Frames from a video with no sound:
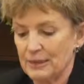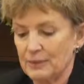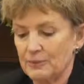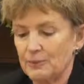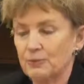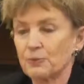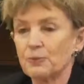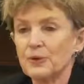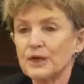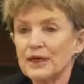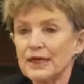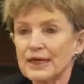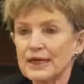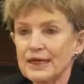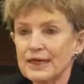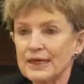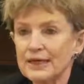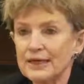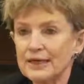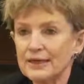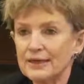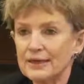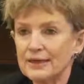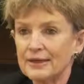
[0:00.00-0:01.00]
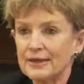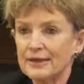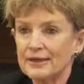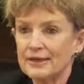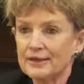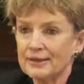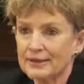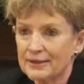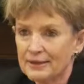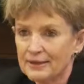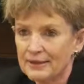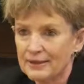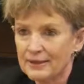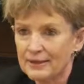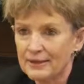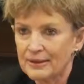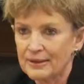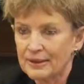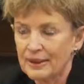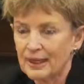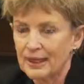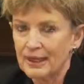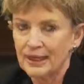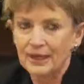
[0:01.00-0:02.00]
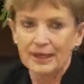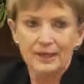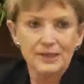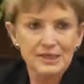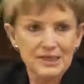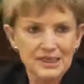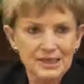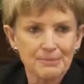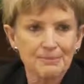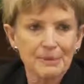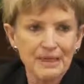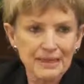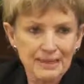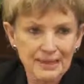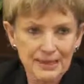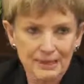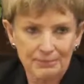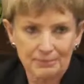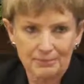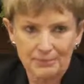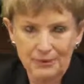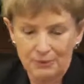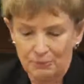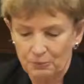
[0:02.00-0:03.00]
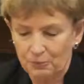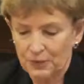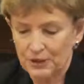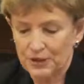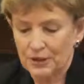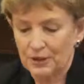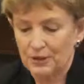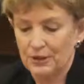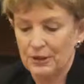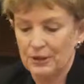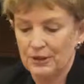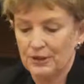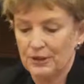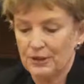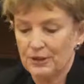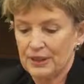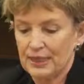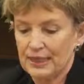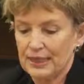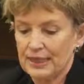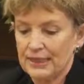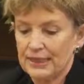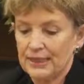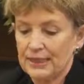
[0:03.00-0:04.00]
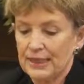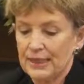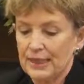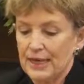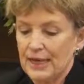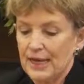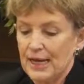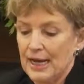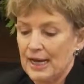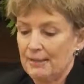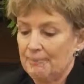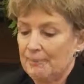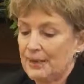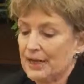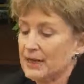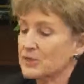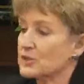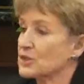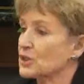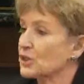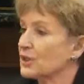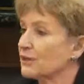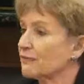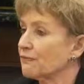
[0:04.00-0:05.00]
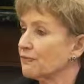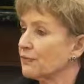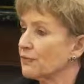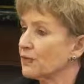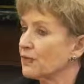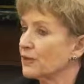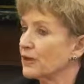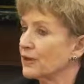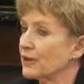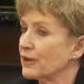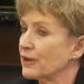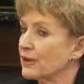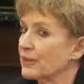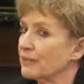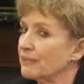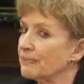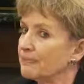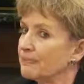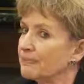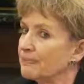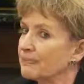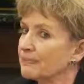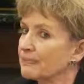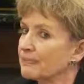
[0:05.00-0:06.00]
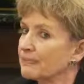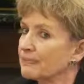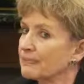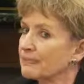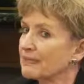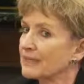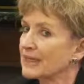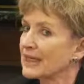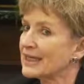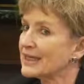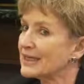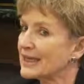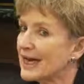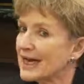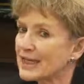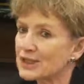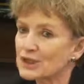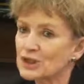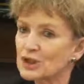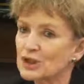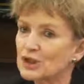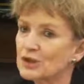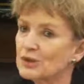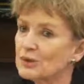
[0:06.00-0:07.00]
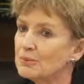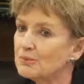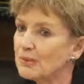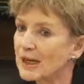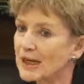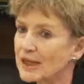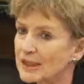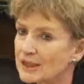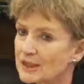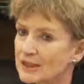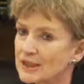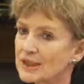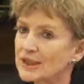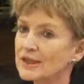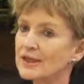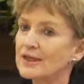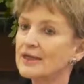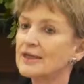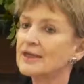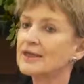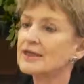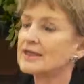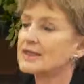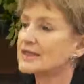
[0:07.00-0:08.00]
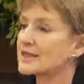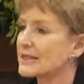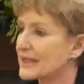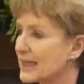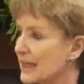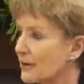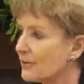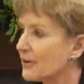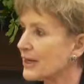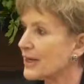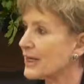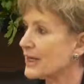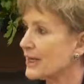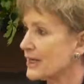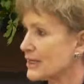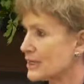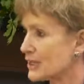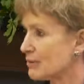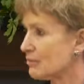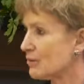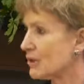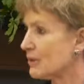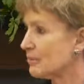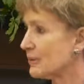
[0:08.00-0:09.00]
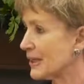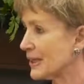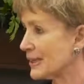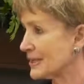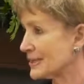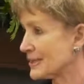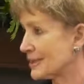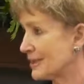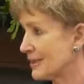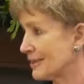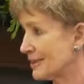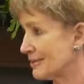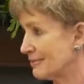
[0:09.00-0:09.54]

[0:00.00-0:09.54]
really cement them with their client. And buyers look for not too much scary customer dependency.